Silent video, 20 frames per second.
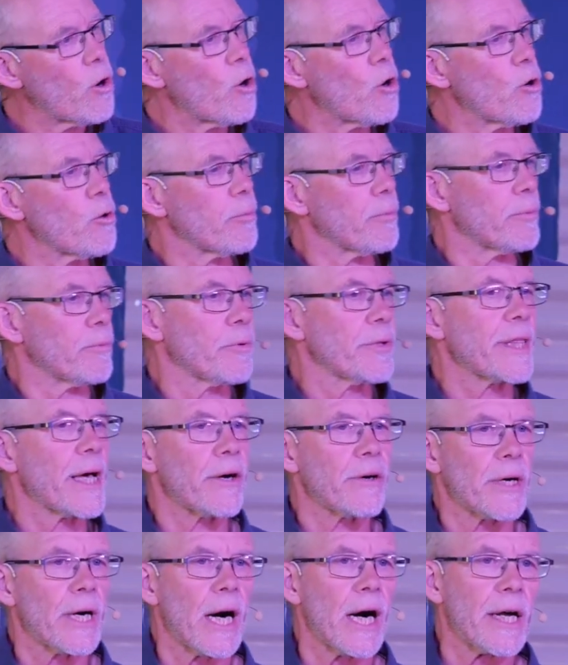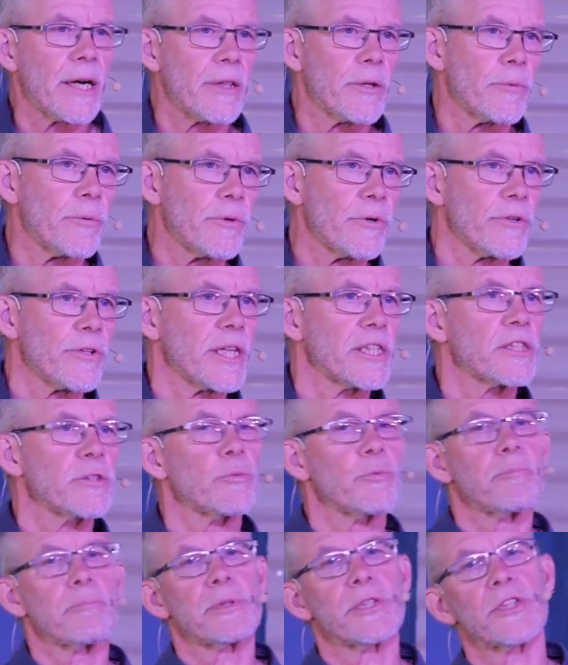hope without God in the world. That's
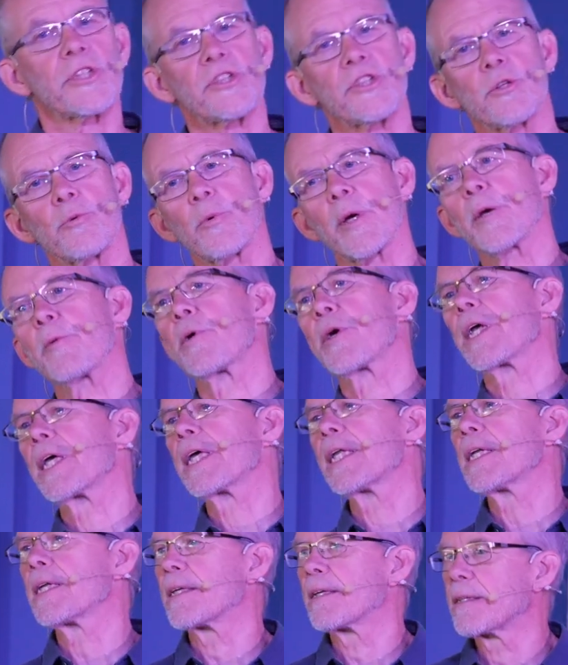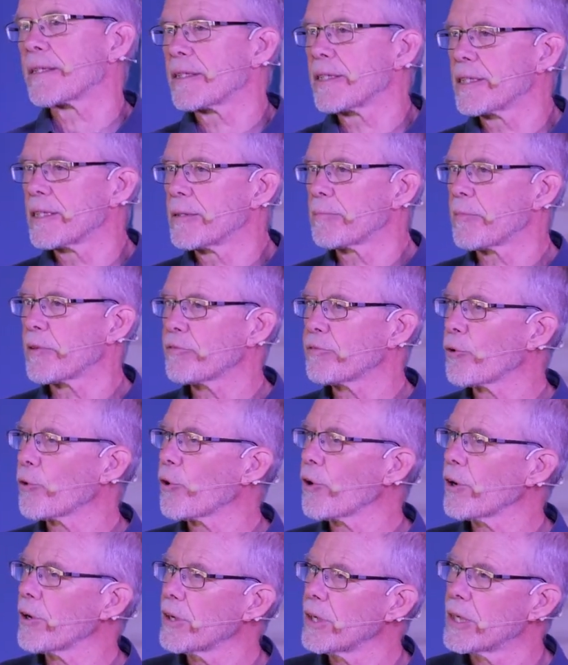the position we were in
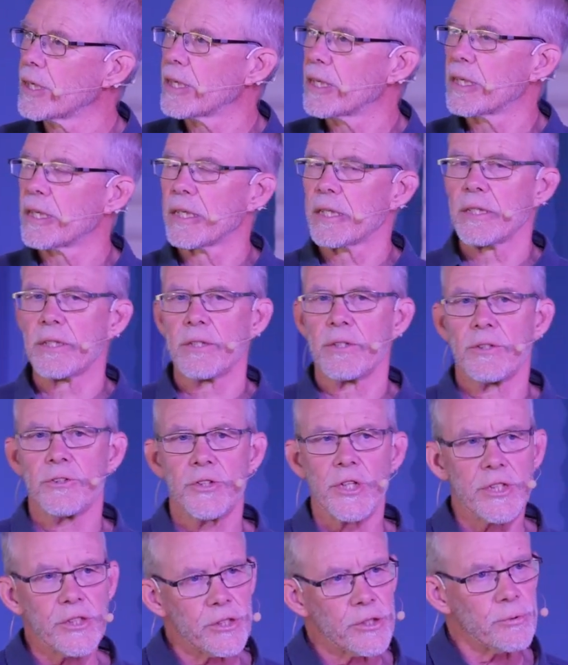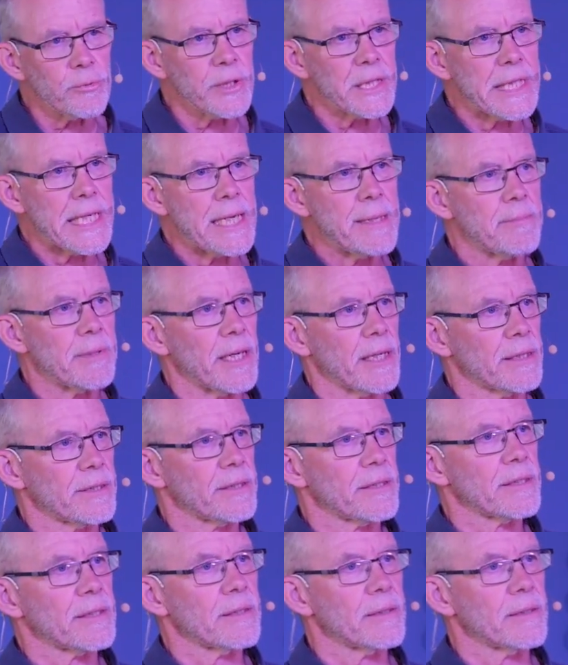before Jesus redeemed us,